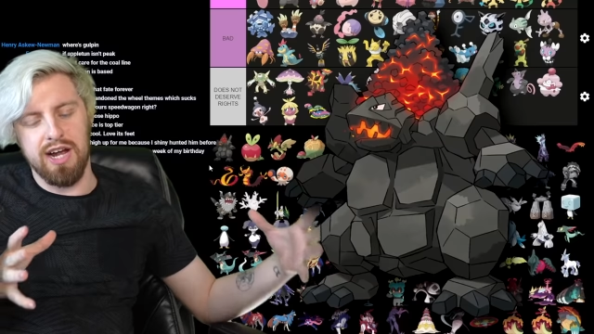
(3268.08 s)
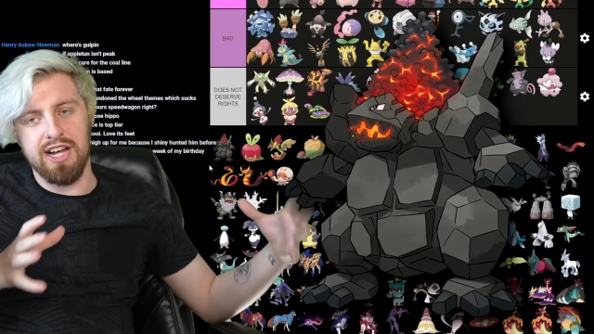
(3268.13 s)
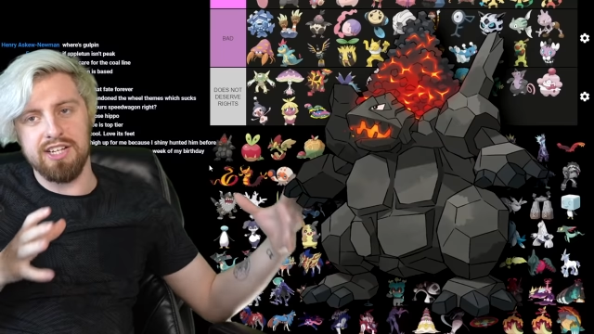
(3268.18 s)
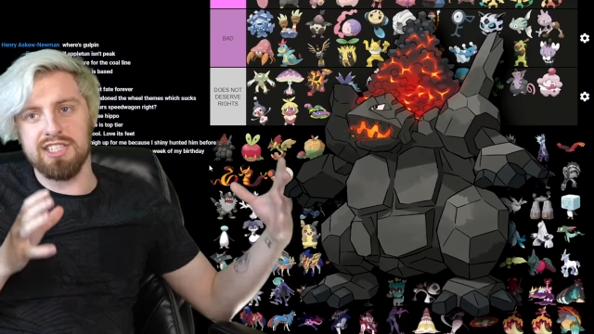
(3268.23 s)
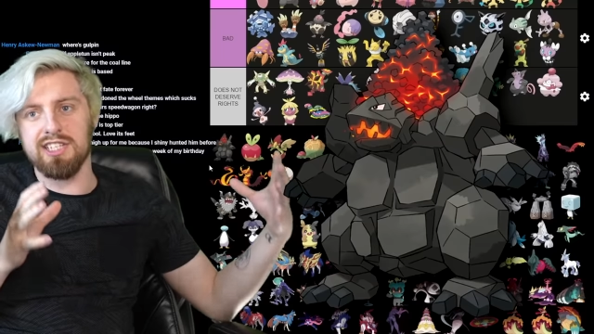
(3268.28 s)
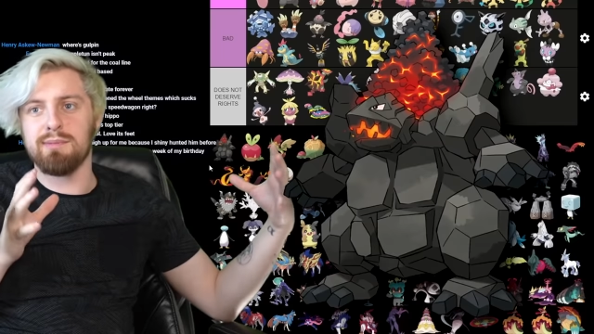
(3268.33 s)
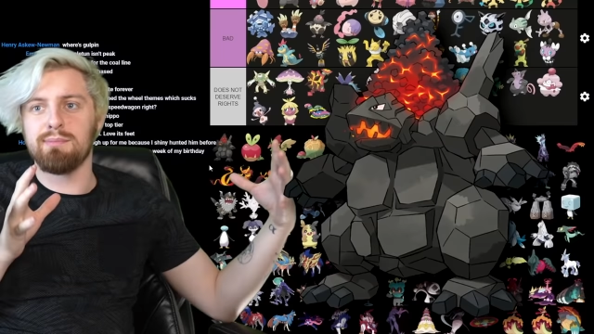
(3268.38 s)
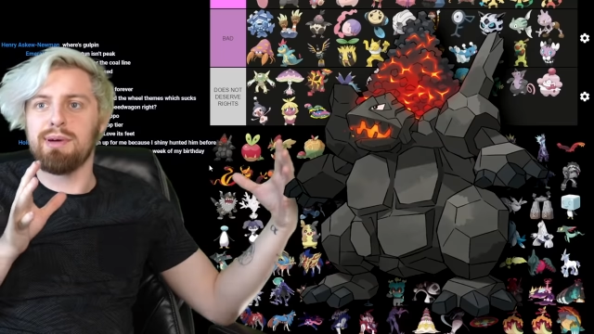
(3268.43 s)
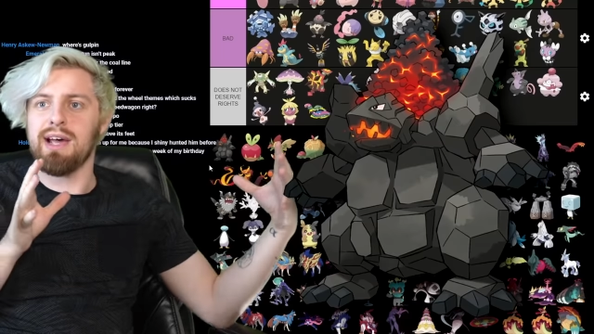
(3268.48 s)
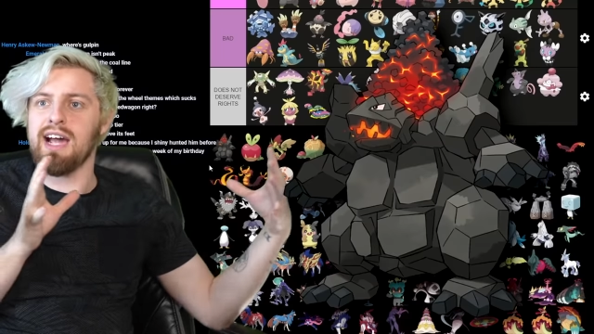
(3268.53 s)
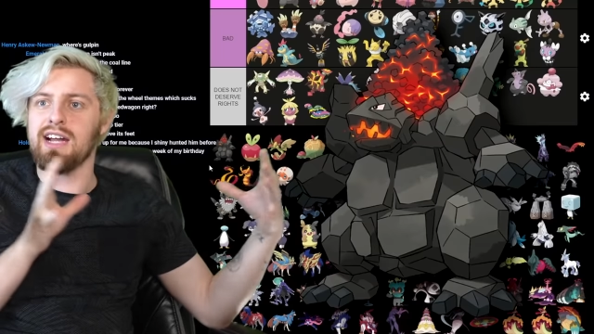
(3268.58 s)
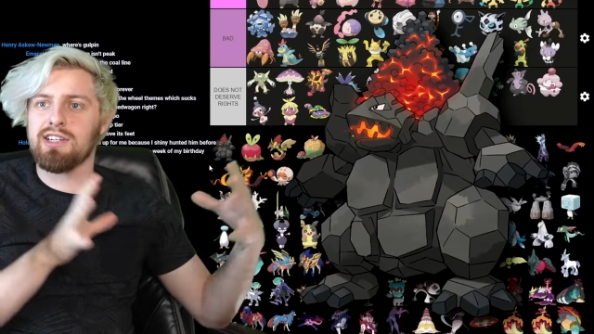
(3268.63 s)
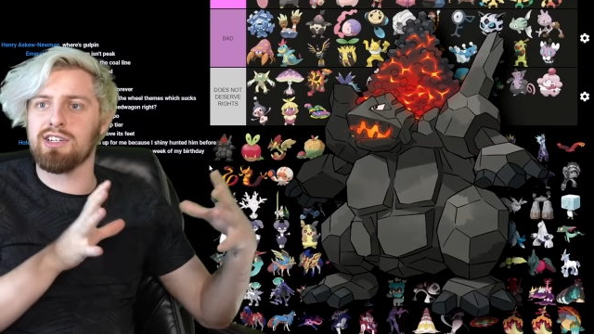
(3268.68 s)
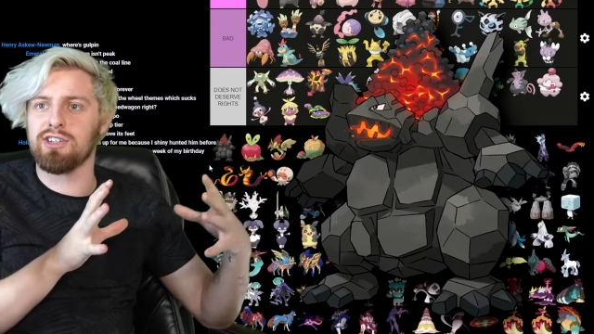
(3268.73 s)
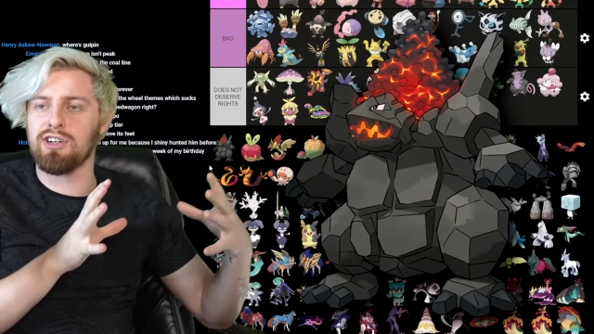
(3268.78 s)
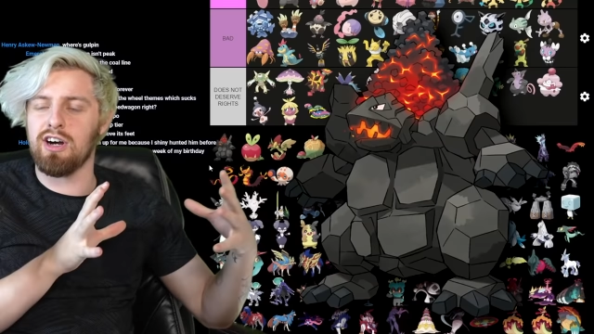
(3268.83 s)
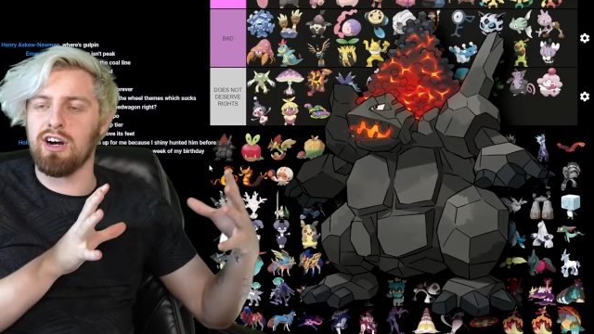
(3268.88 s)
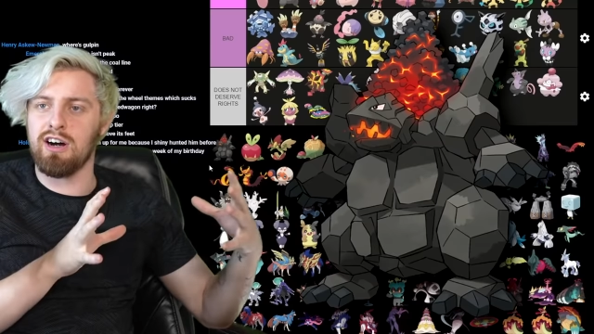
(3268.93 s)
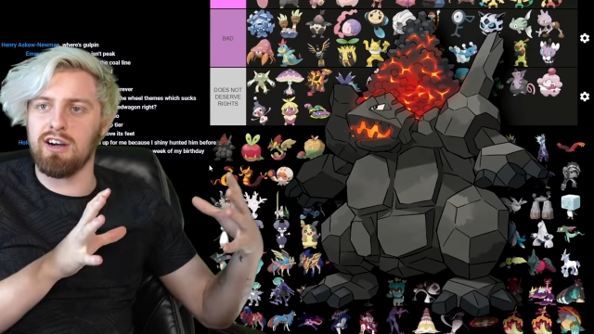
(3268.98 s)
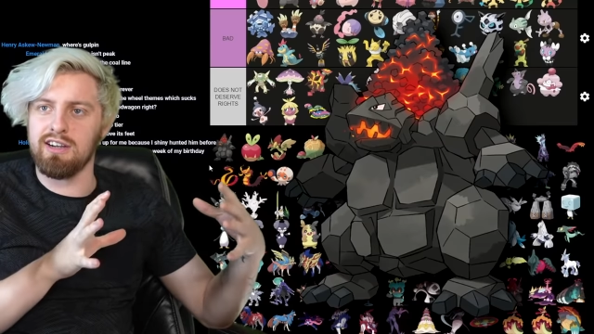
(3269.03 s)
trash
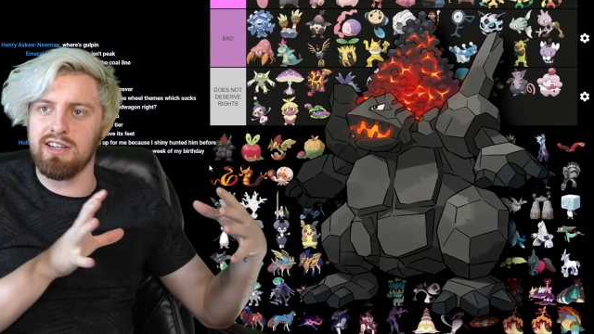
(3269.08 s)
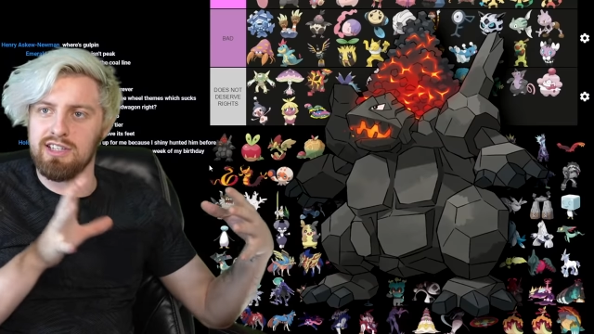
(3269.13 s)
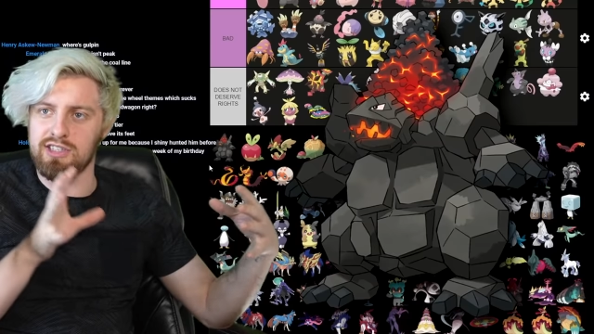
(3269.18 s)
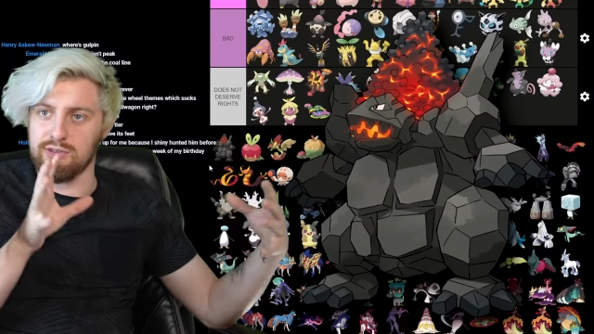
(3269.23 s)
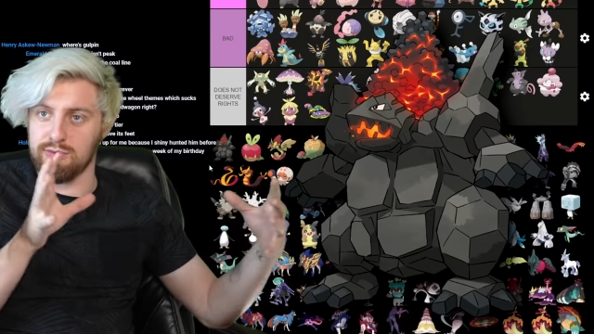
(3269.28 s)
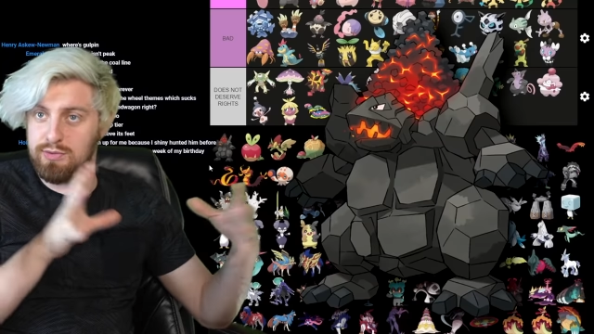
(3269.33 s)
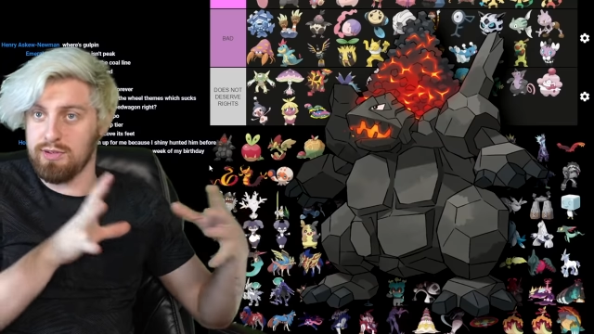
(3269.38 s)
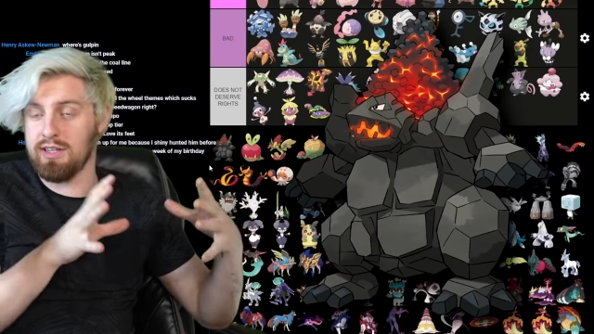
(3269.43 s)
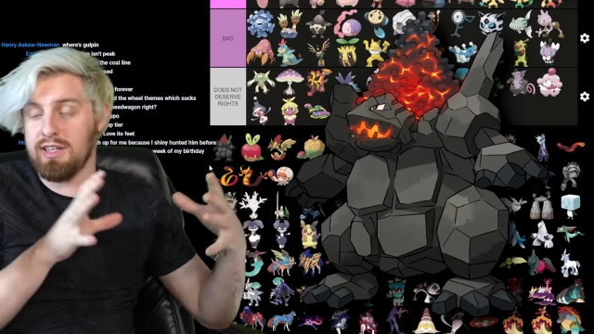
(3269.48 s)
compacted Onix